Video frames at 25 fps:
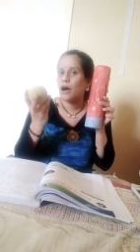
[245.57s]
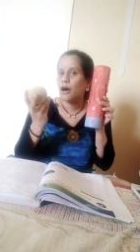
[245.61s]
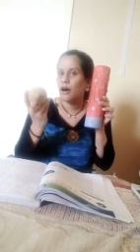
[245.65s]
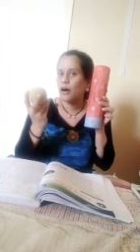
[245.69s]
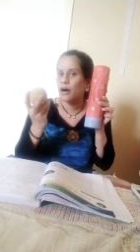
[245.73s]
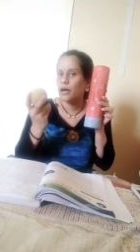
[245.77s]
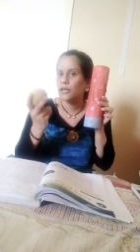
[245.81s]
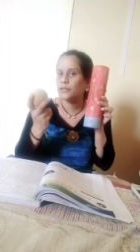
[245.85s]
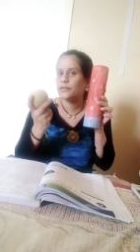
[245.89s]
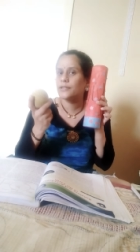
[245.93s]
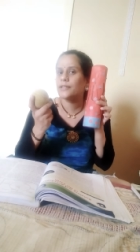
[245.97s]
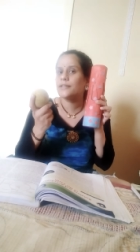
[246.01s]

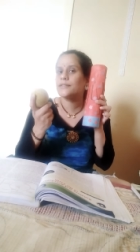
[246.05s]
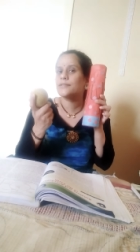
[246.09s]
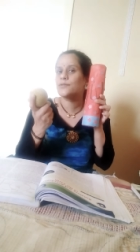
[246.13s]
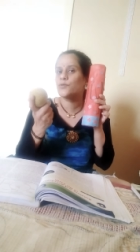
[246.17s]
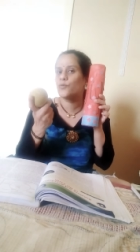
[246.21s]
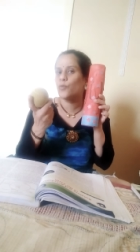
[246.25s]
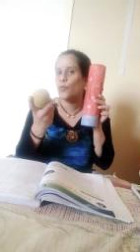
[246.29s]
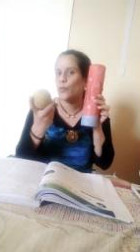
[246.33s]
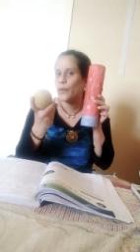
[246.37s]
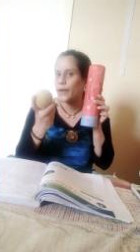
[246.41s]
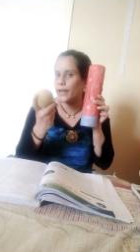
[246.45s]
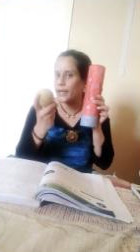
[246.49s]
earth is
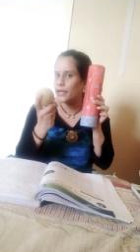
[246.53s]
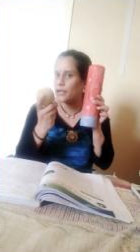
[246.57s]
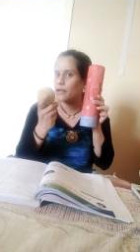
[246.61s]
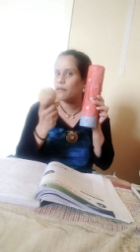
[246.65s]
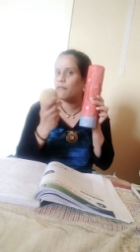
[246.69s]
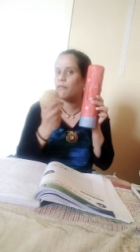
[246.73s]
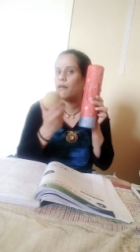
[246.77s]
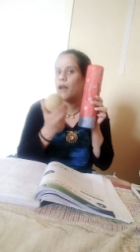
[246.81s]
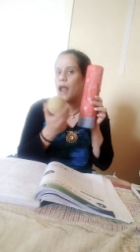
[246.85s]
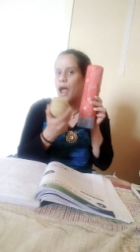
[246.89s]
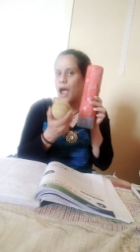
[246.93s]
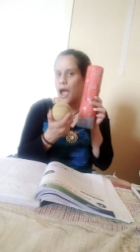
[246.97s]

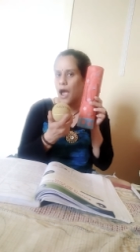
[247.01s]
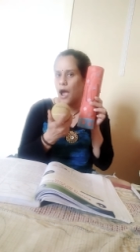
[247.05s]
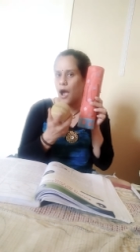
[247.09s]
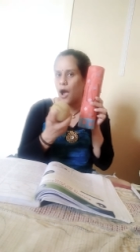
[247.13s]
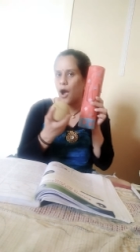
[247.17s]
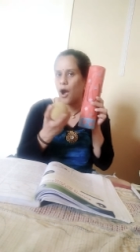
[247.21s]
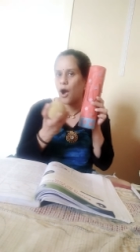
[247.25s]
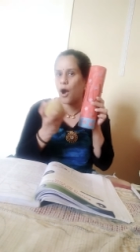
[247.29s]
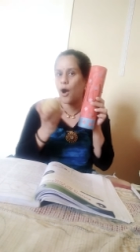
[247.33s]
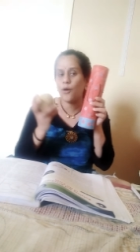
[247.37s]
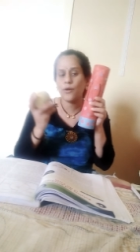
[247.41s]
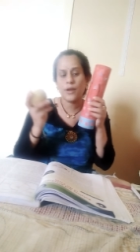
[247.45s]
going
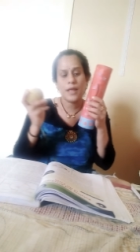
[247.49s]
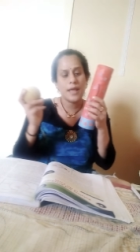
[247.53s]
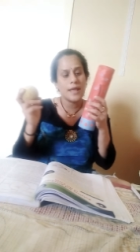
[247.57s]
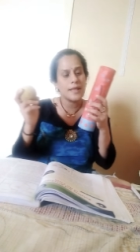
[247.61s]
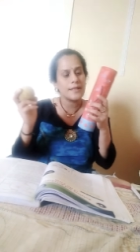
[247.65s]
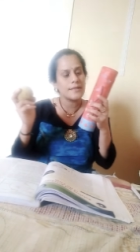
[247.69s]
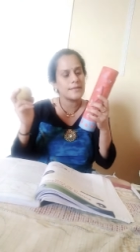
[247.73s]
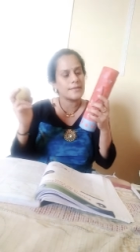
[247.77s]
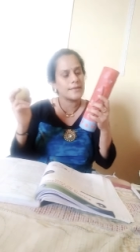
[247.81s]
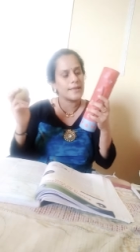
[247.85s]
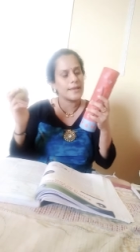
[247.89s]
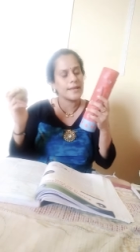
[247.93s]
round.
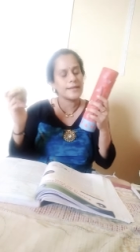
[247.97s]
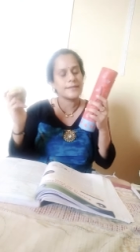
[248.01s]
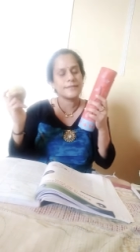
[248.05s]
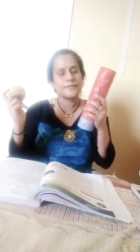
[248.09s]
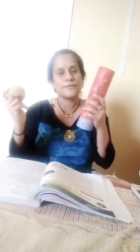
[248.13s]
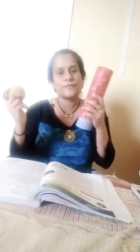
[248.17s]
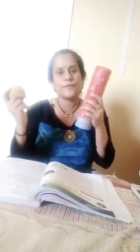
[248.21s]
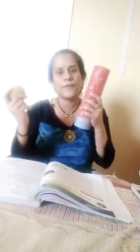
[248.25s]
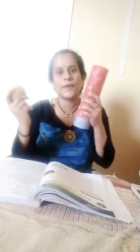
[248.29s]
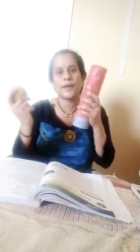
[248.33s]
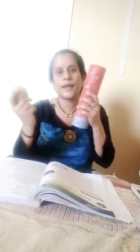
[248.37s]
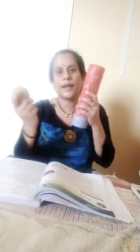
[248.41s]

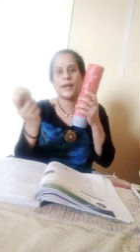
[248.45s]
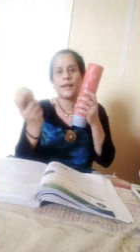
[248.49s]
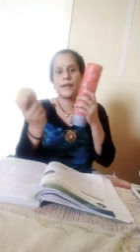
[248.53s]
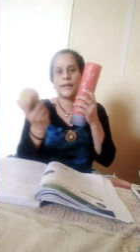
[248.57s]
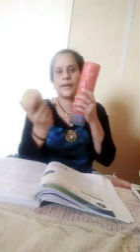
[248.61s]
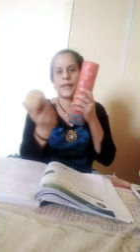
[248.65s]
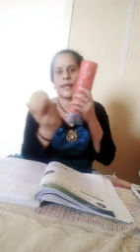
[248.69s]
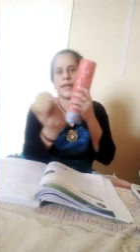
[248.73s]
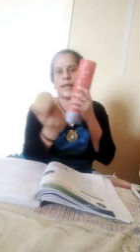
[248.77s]
This will